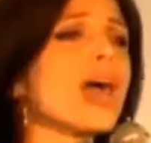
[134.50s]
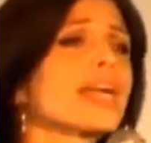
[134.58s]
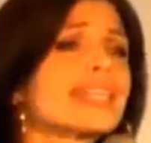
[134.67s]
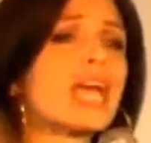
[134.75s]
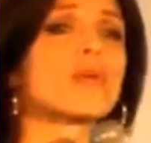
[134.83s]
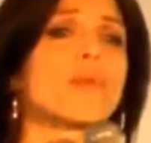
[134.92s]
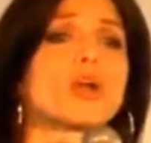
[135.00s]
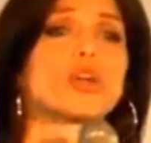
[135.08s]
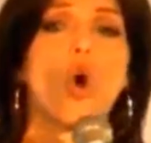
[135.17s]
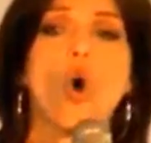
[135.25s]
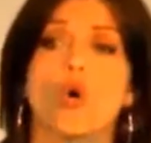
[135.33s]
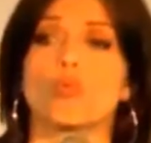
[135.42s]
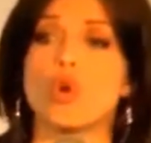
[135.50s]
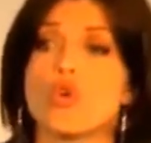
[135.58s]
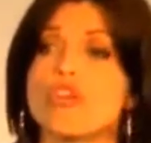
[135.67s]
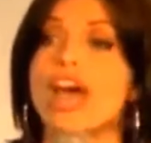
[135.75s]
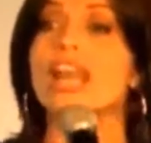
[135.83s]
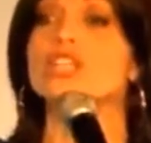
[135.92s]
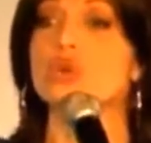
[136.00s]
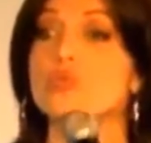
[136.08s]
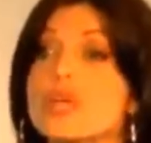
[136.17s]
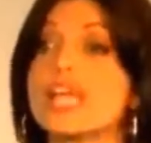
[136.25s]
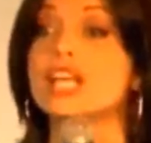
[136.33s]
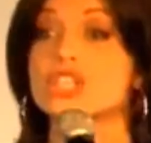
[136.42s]
want to tear apart your whole roof unless you're
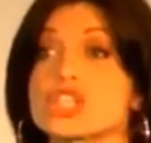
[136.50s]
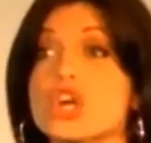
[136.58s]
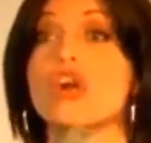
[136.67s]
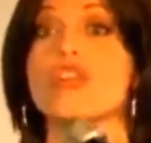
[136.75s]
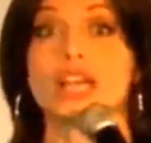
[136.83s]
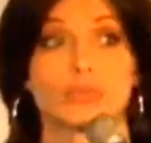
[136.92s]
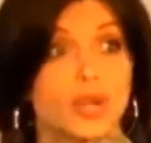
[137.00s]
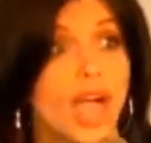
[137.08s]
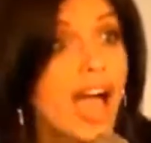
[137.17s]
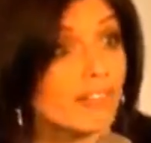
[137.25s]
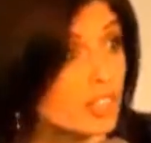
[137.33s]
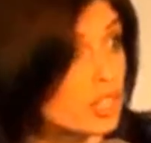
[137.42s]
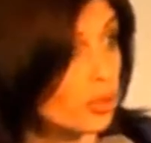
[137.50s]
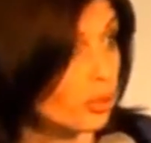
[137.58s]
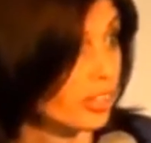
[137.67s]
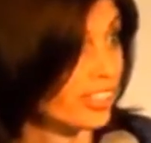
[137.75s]
really sure that's what you have to do.